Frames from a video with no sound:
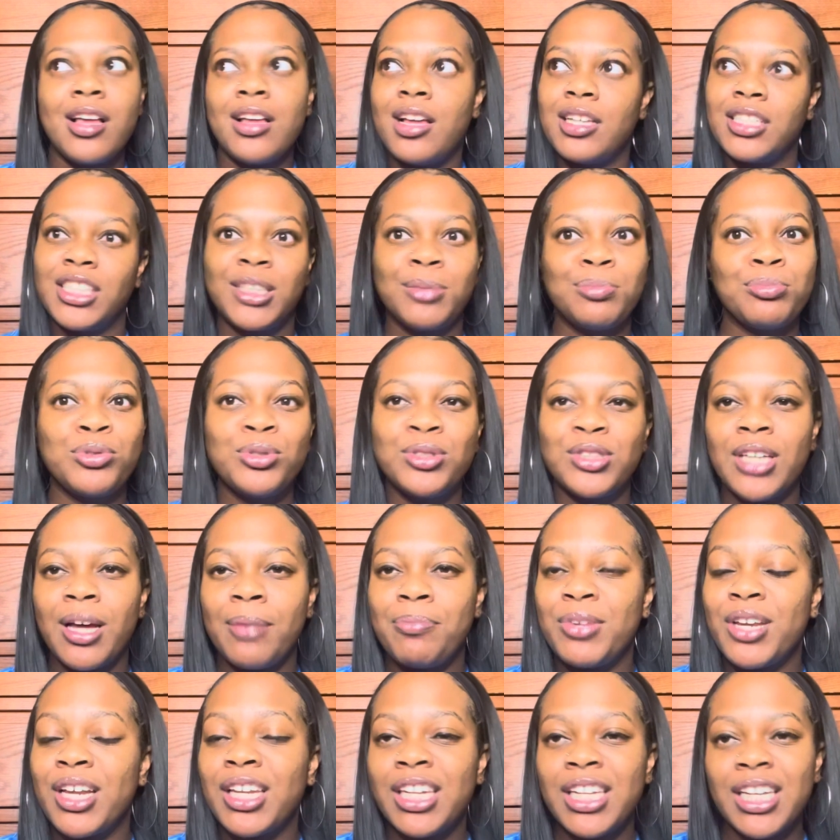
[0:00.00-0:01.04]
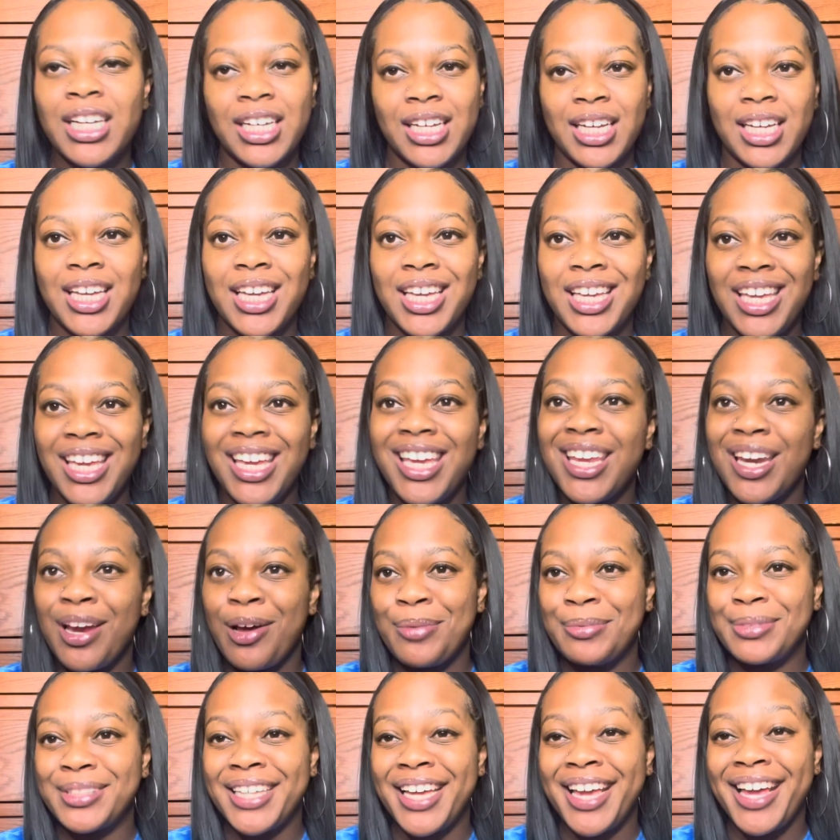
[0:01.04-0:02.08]
Spruce up your look. You know
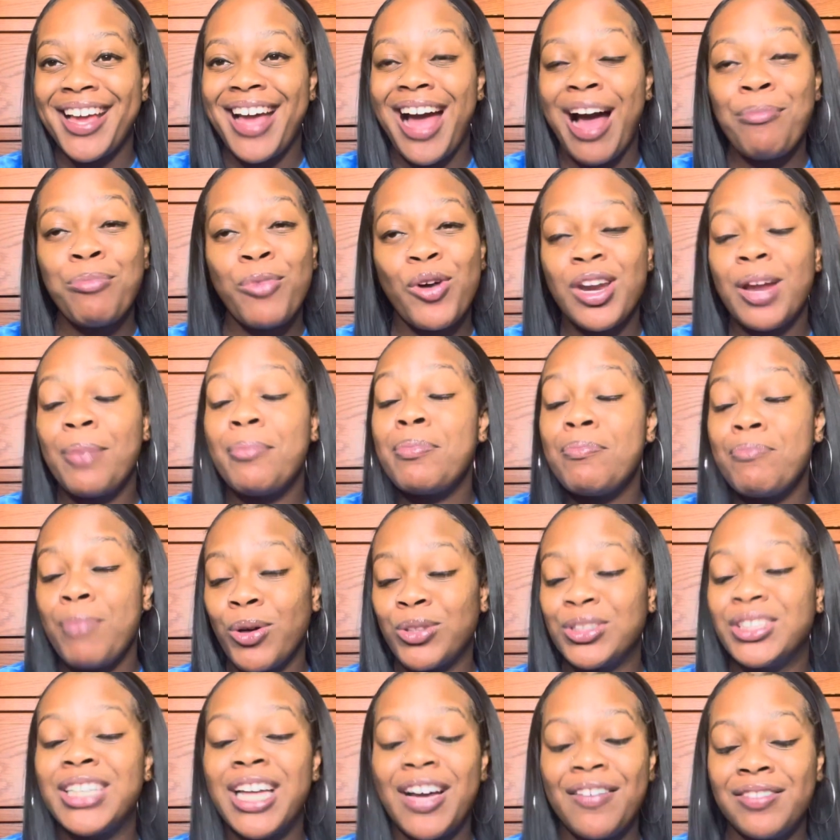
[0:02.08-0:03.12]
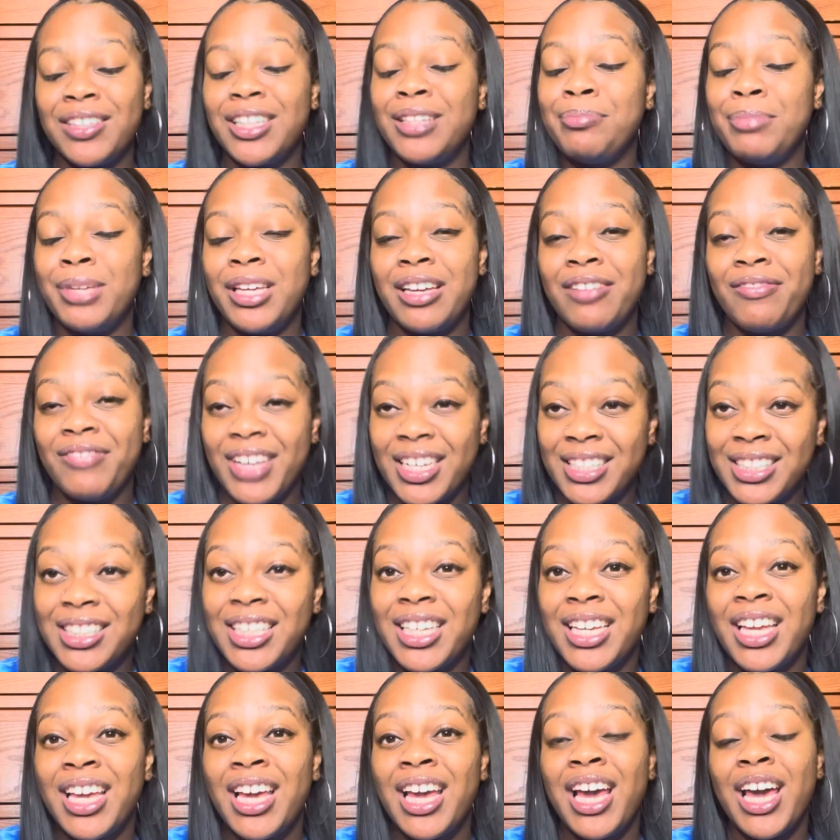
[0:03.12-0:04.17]
what I'm saying? I'm gonna most definitely be
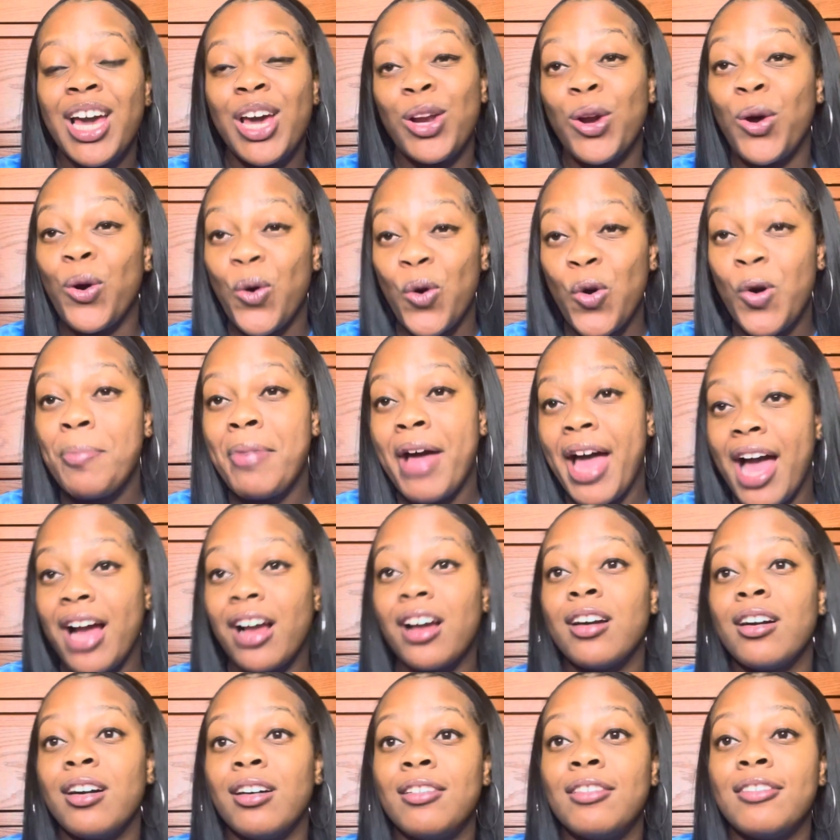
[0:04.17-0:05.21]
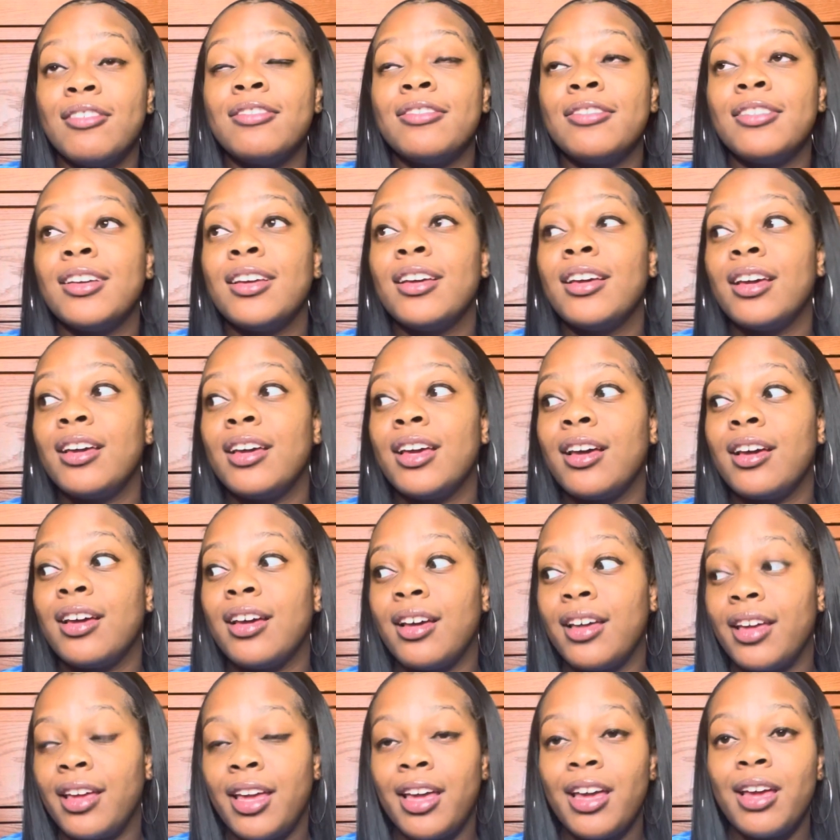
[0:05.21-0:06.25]
investing in a whole pack of
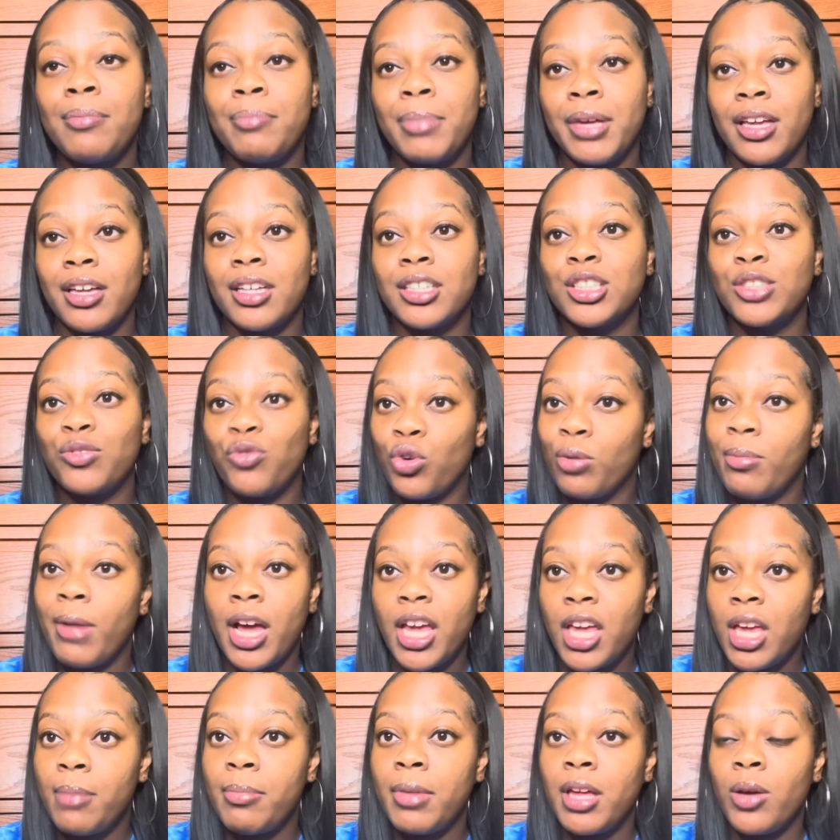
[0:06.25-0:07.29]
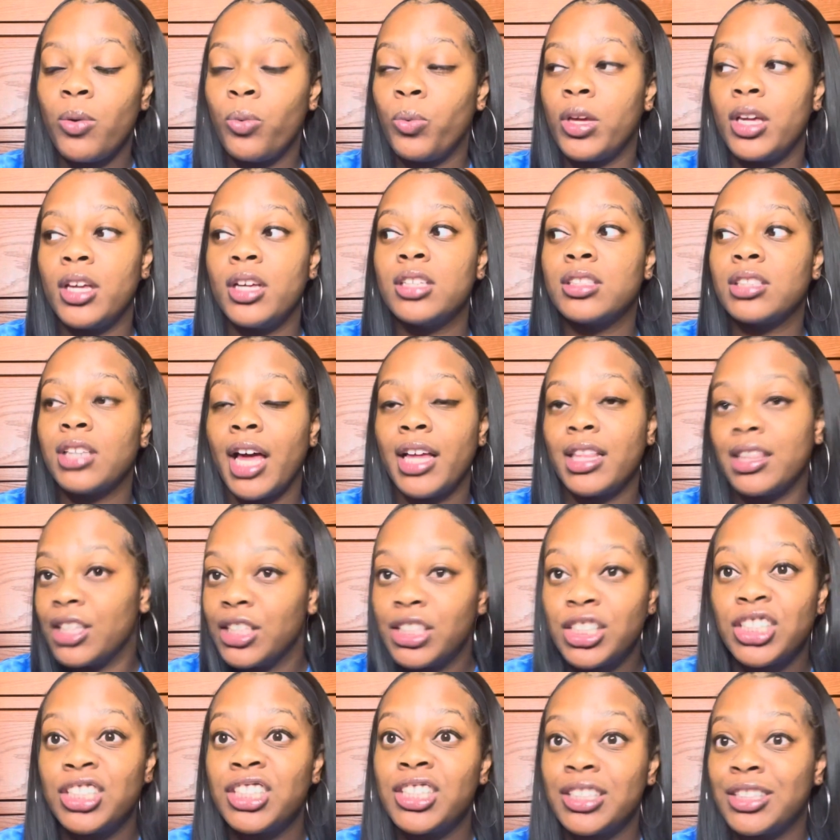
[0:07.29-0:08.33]
headbands for my headband wigs. Like
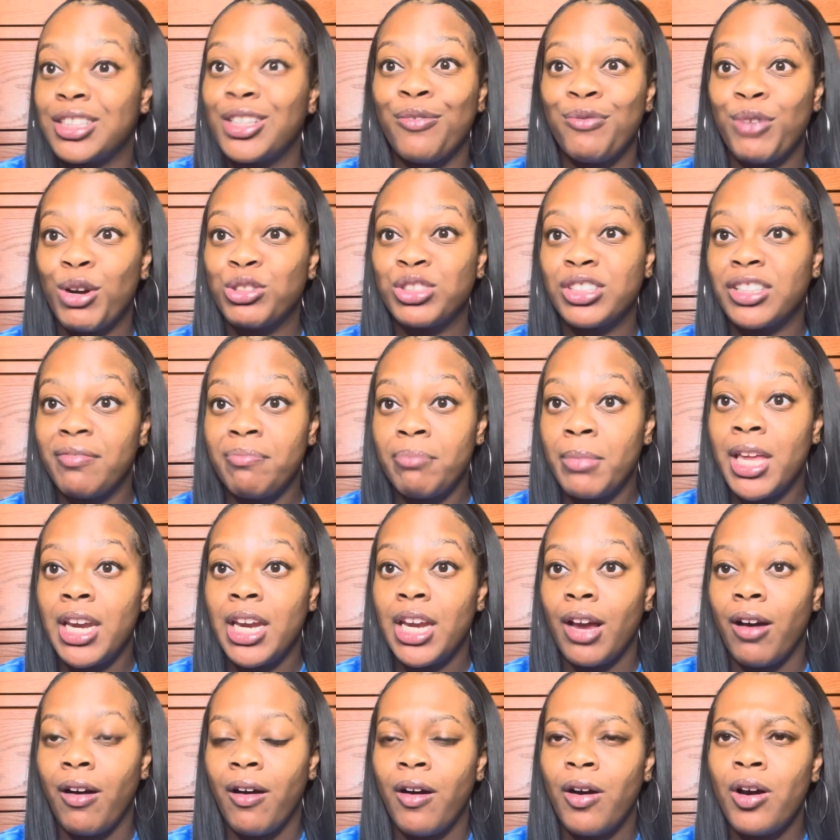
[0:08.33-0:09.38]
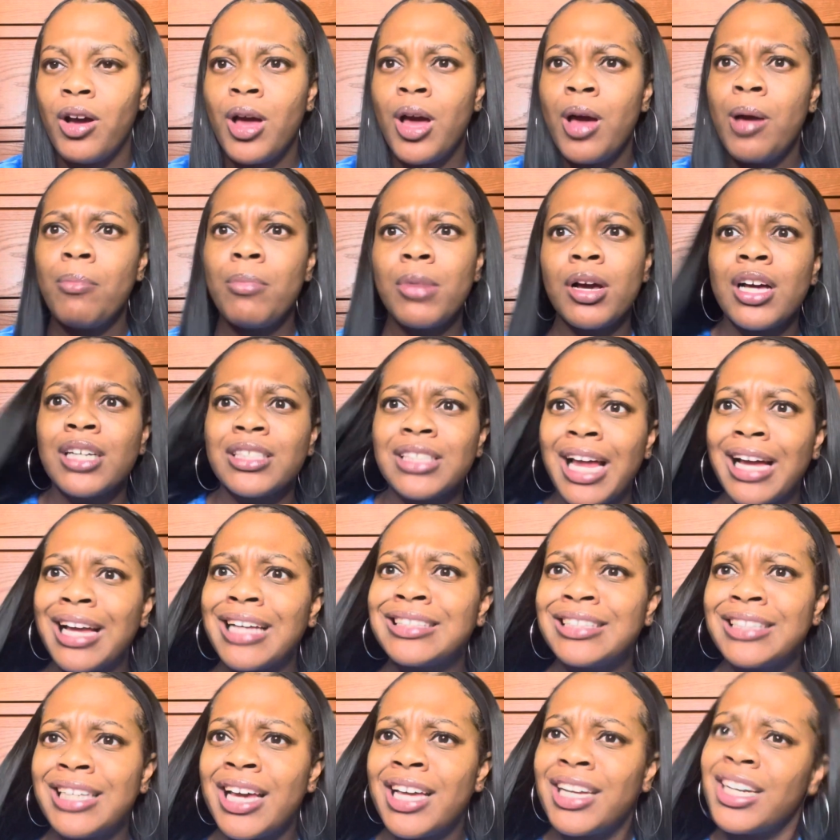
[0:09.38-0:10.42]
this is just the first of many, y'all. Because like I
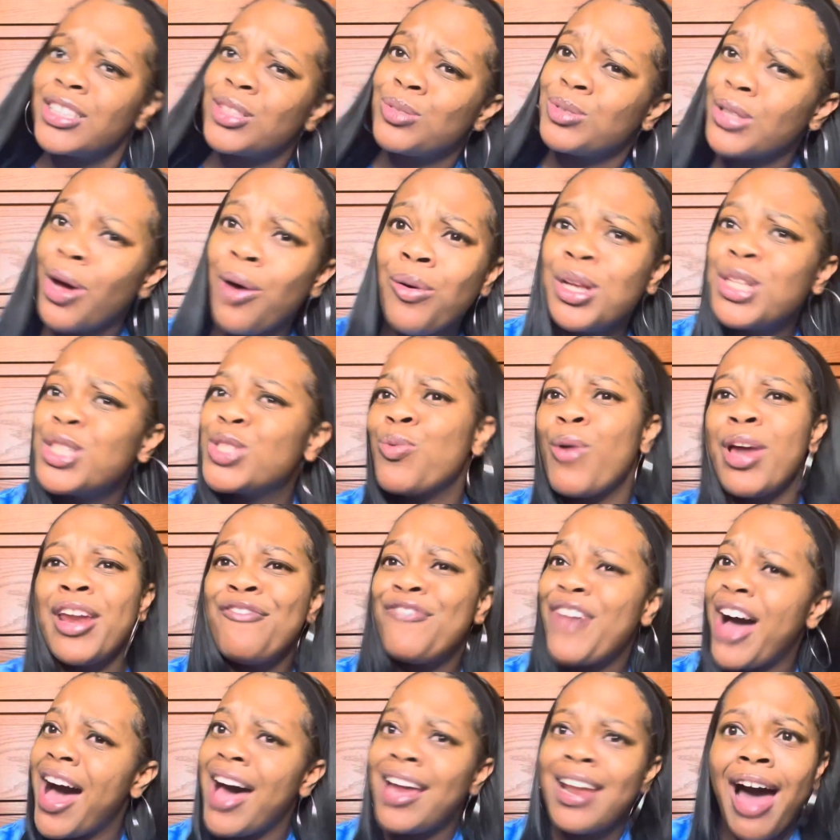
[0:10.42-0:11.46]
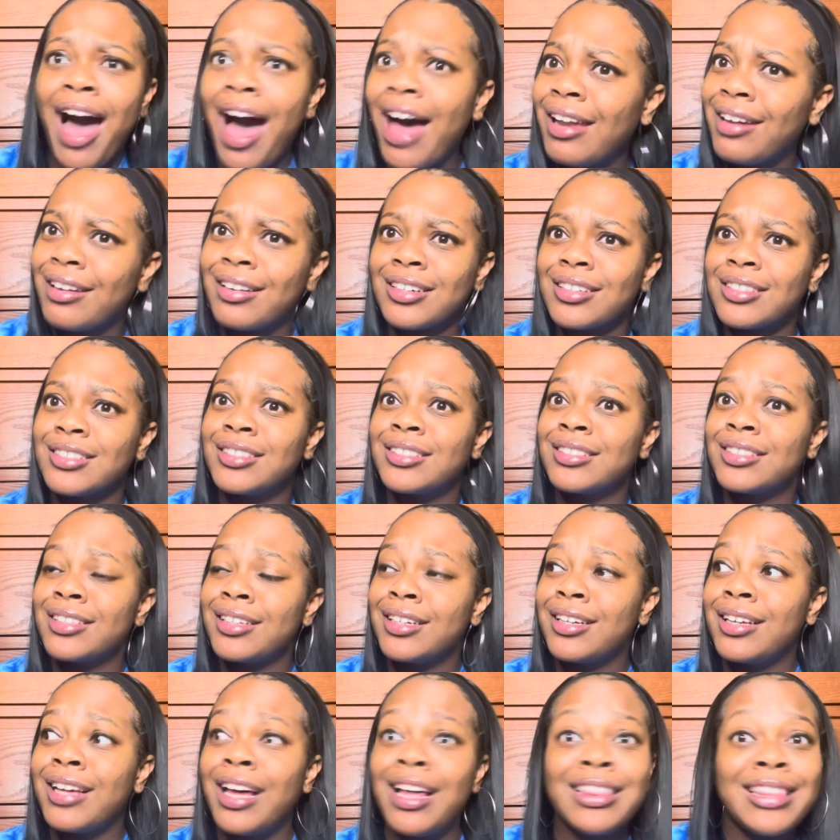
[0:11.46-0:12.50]
said, this was only
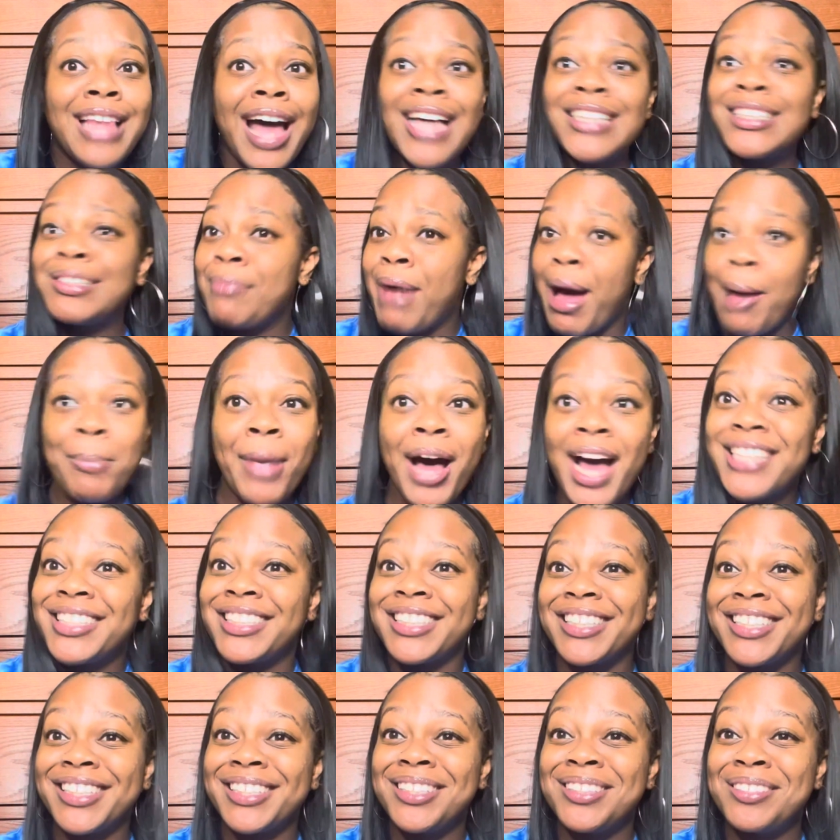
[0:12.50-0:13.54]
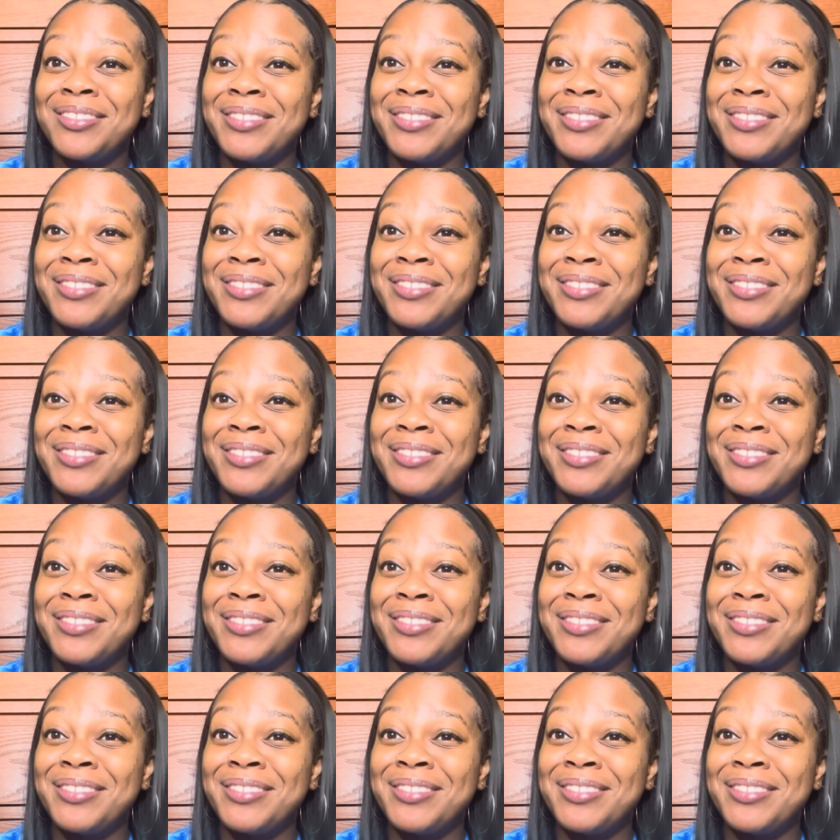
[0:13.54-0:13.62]
$25. That's my budget.